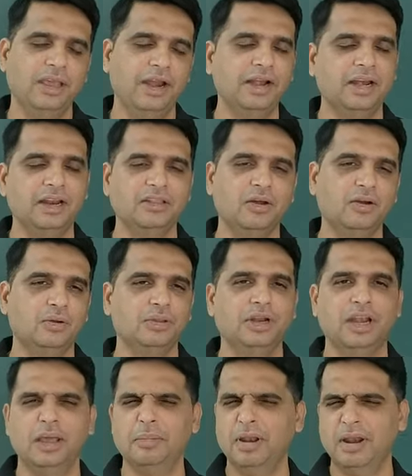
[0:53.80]
entries onto the
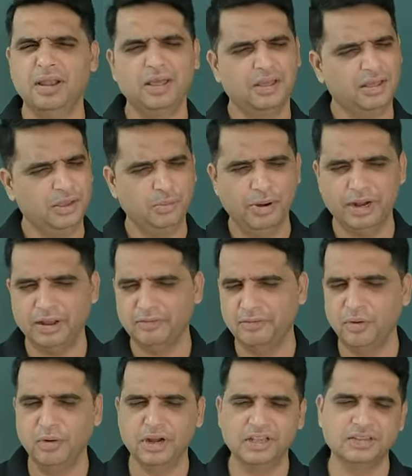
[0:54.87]
table, you might have
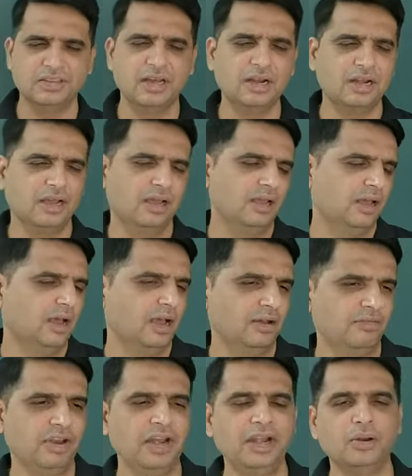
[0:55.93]
noticed that
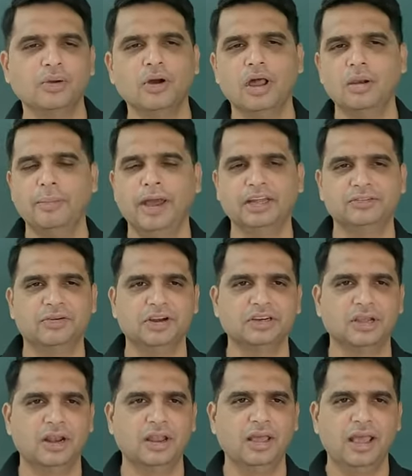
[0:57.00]
we need to call max
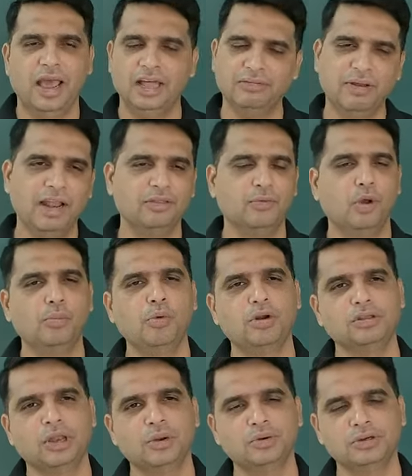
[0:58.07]
function, as well as one more
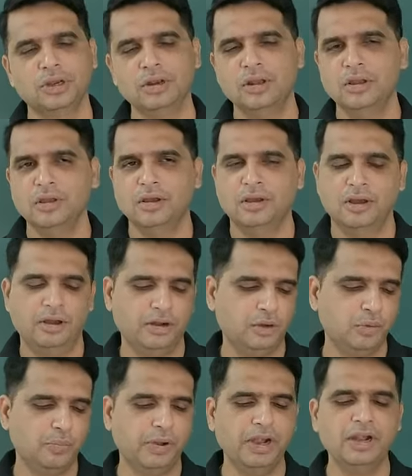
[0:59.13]
solution
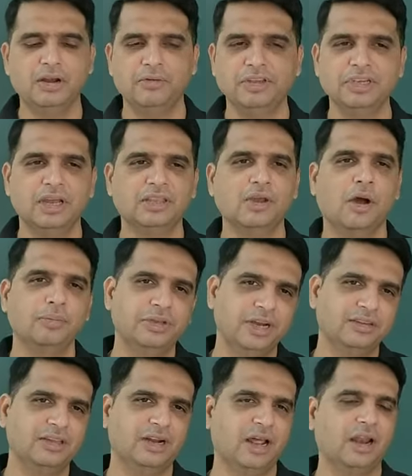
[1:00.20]
to print which are the
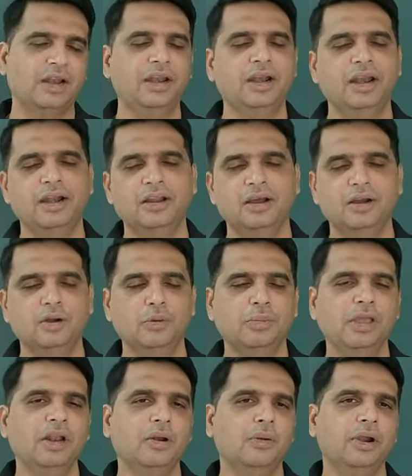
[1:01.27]
objects that are needed to
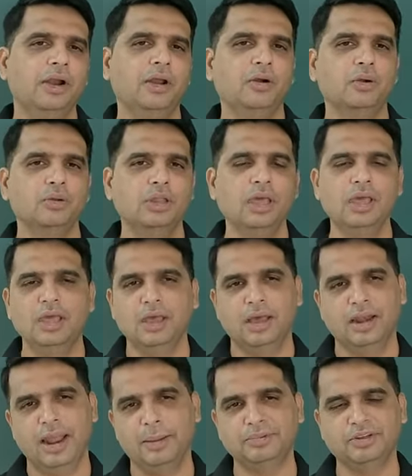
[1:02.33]
be included onto the
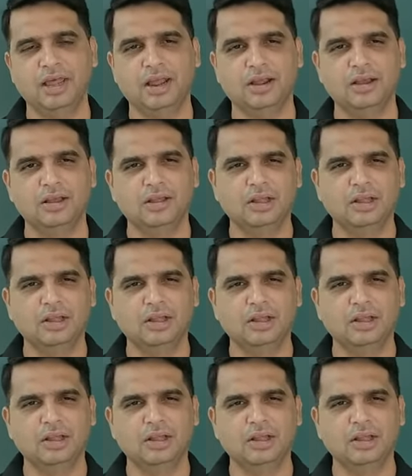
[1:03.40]
knapsack.